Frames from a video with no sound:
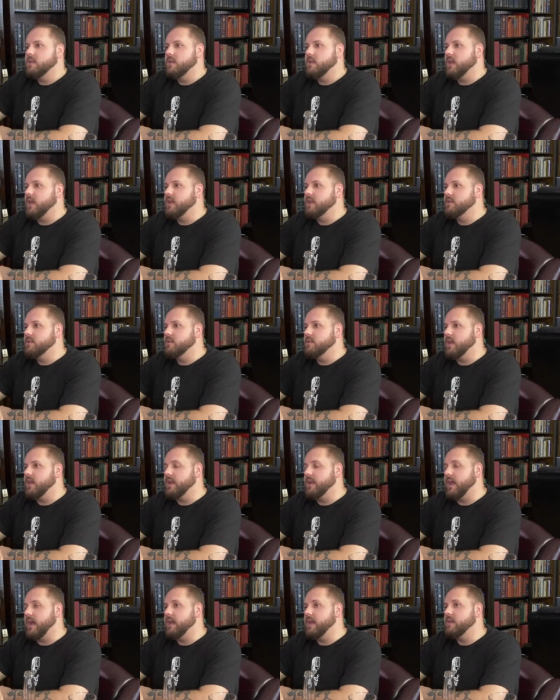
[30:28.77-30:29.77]
and and
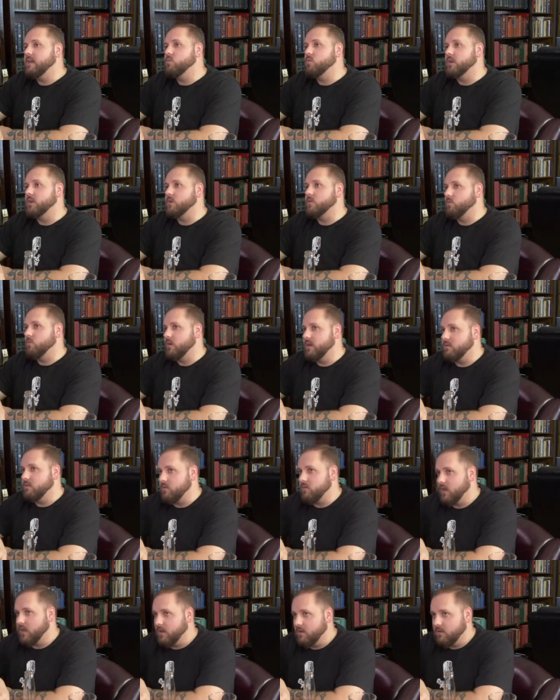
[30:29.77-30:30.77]
I would agree
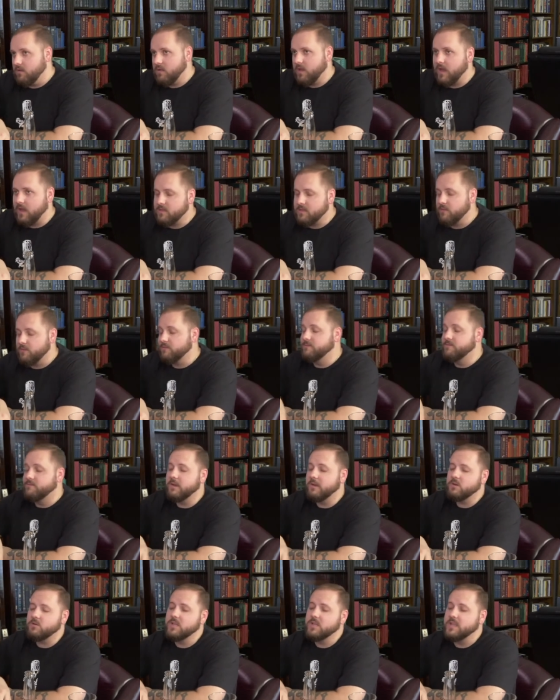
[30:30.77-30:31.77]
that at the
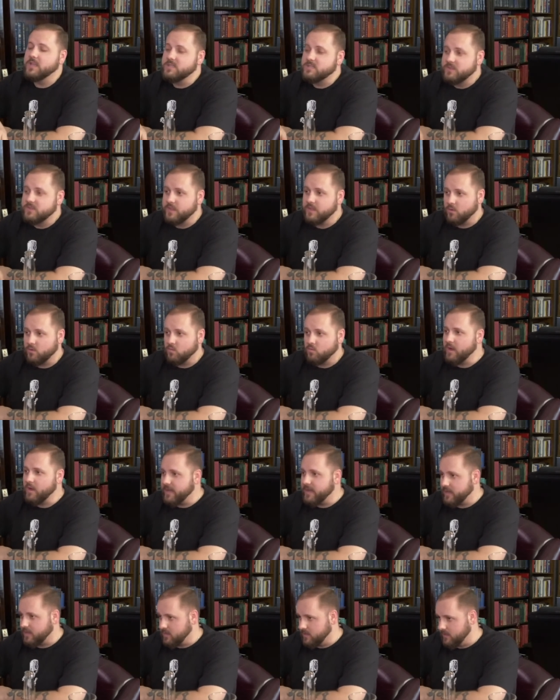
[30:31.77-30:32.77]
very least,
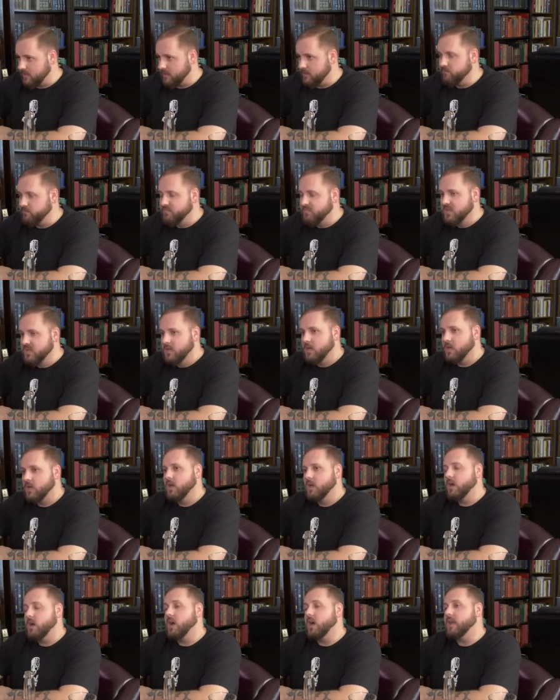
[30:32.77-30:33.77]
theoretically,
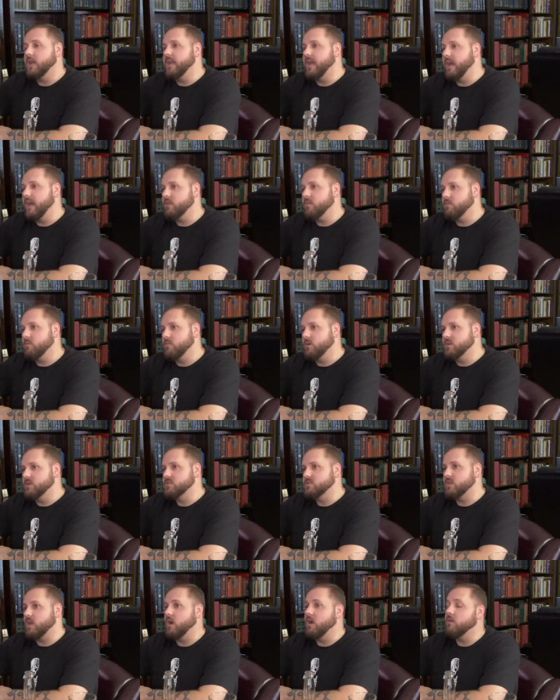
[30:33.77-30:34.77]
yeah. anathemas
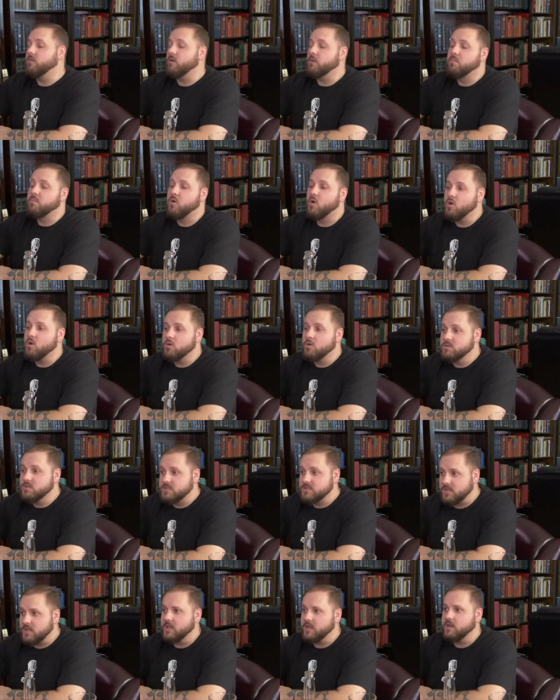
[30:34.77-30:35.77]
of a
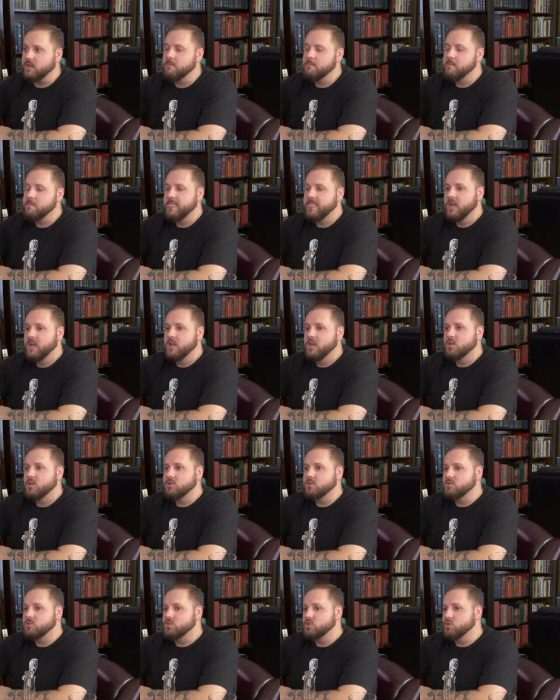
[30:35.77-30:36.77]
person. Yep. Yeah
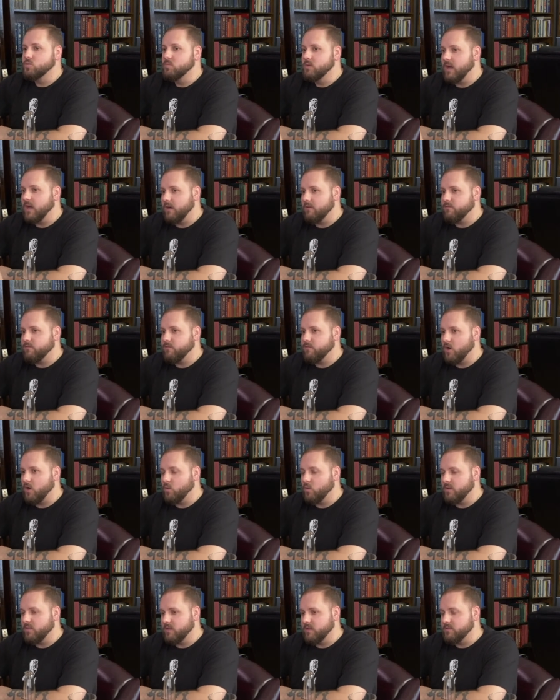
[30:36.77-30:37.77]
do not fall
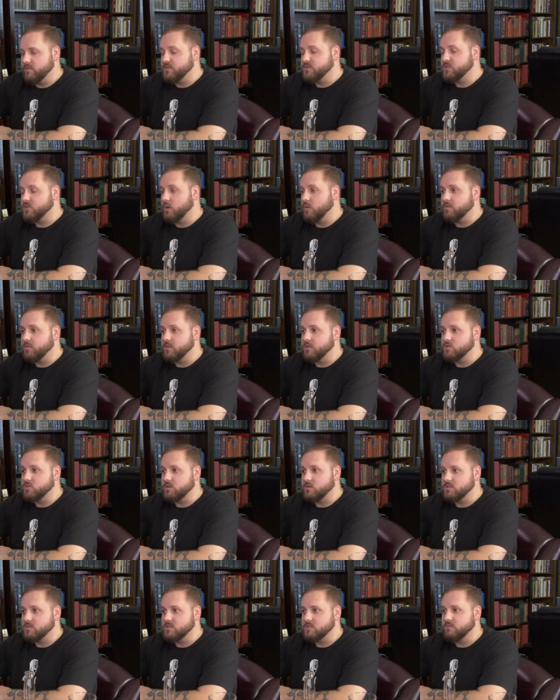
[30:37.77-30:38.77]
within the scope of the
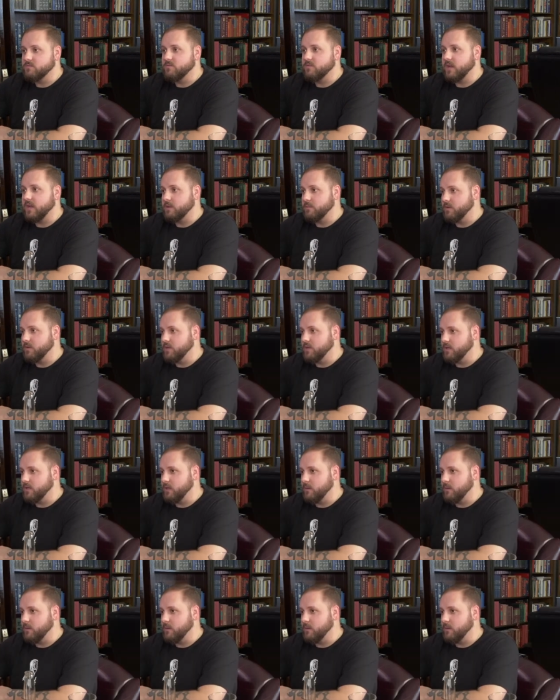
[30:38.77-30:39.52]
church's infallibility. That's the